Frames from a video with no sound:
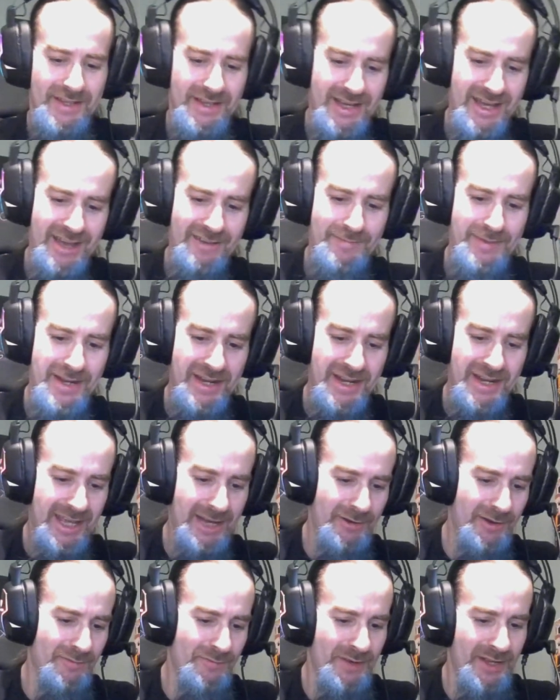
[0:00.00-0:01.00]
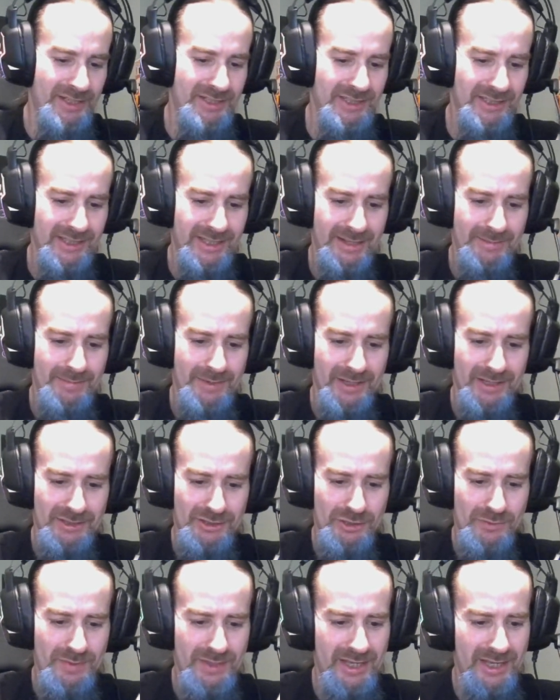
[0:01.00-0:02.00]
I have been hearing recently, but
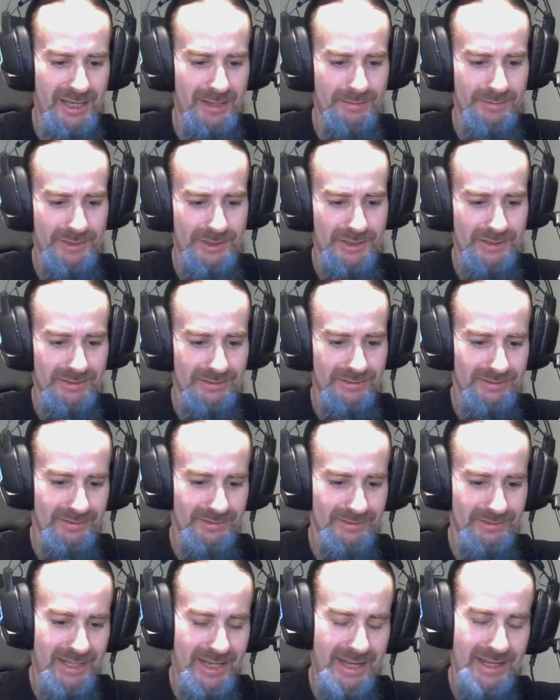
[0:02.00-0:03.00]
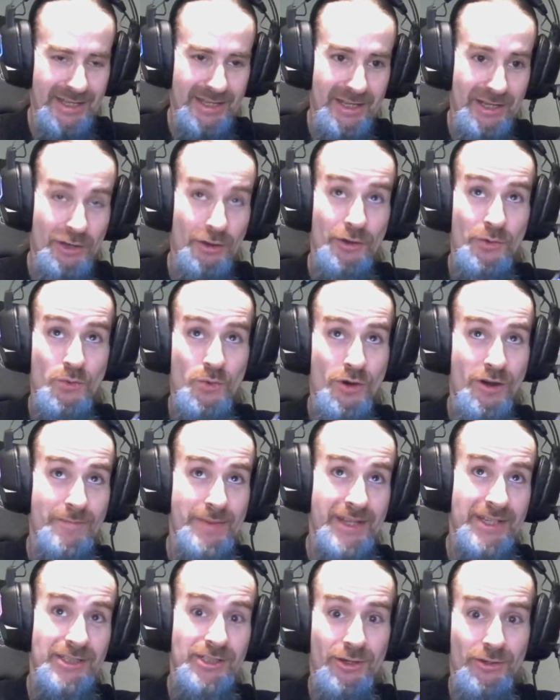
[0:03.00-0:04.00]
some games, like God of War, have
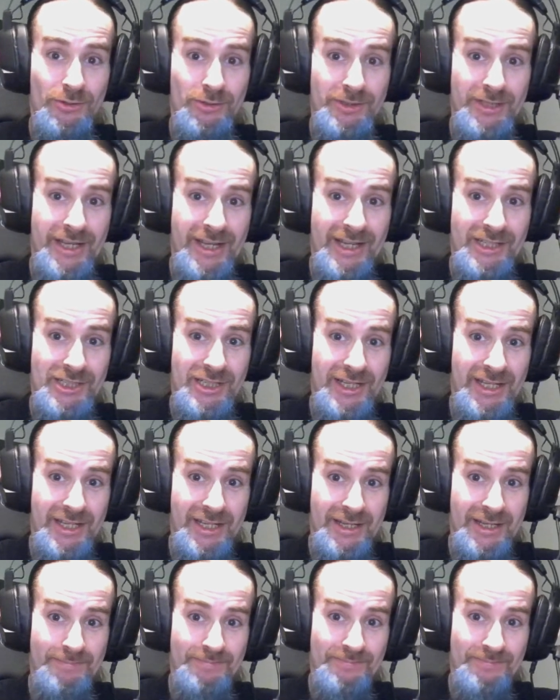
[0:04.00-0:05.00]
been told, actually,